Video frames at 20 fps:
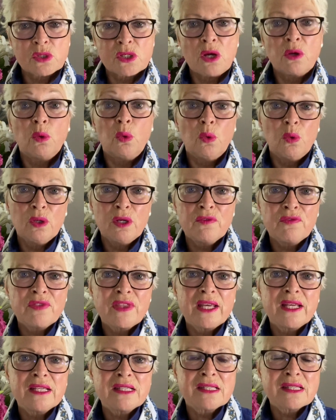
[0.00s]
So all of
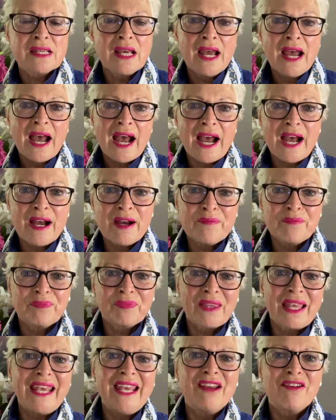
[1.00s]
these
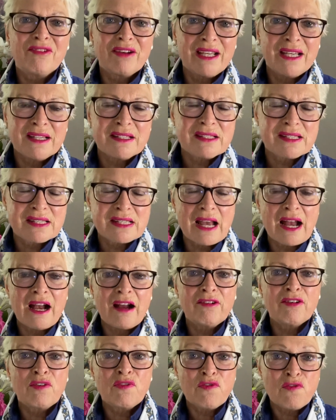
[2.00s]
areas
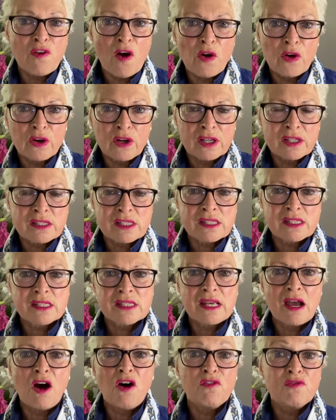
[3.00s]
are a focus
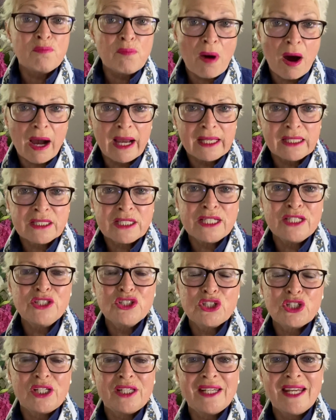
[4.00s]
of my
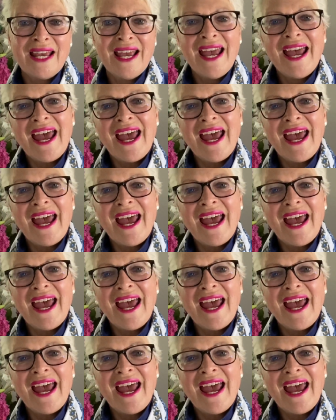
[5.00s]
attention,